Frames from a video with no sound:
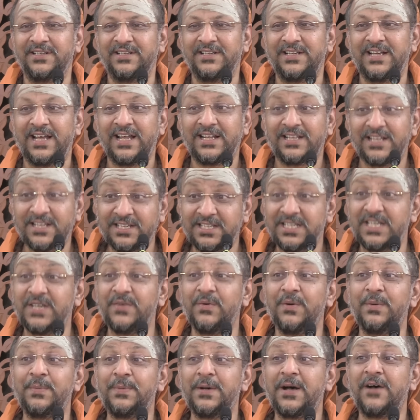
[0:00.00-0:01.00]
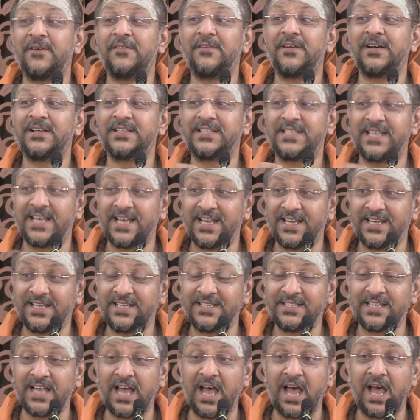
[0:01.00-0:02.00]
And the Jiva Bhava
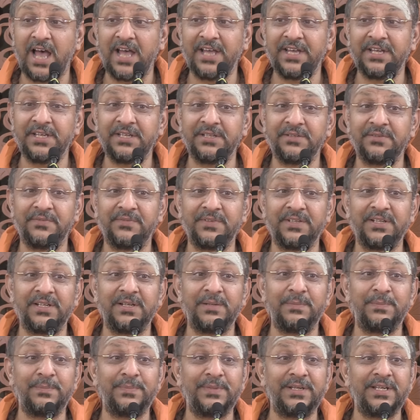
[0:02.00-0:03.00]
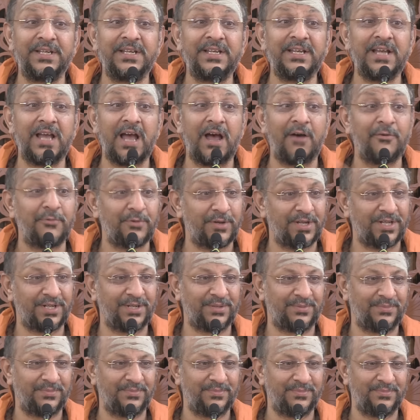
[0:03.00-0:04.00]
says, I will be aware.
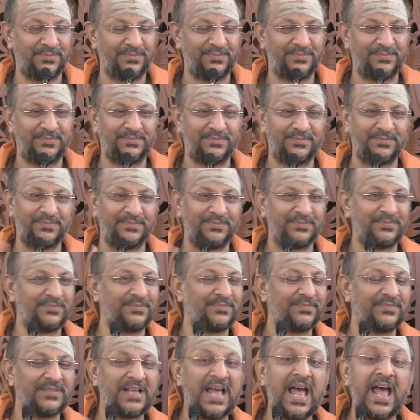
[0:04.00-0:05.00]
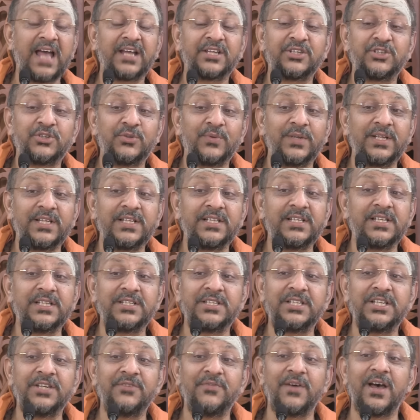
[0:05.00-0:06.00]
Actually, the
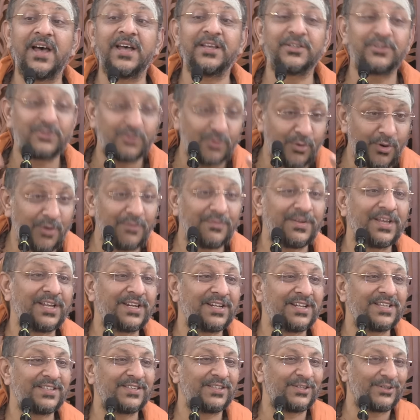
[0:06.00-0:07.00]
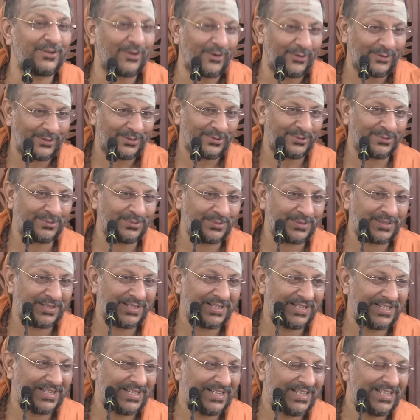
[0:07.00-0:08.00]
Jiva has no awareness at all.
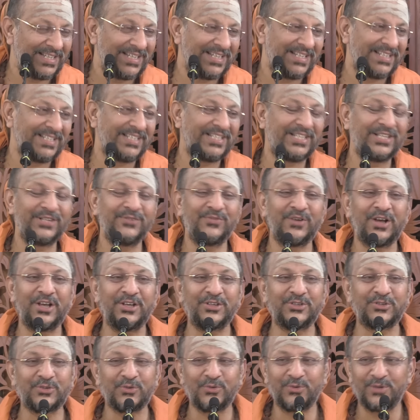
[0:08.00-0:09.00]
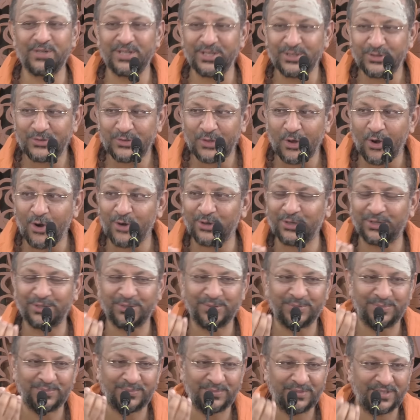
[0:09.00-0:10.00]
Jiva is only thought.
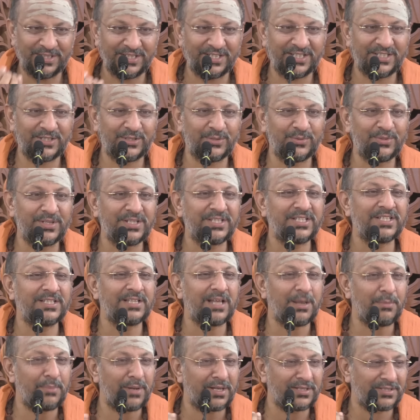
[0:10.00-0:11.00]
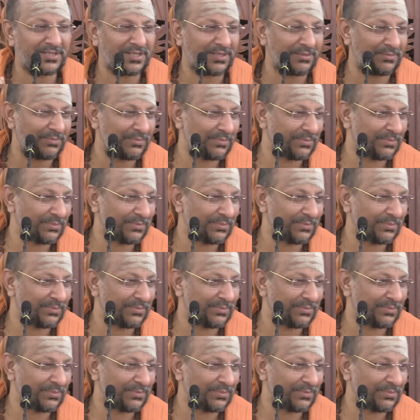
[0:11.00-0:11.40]
It is only Chidabhasa.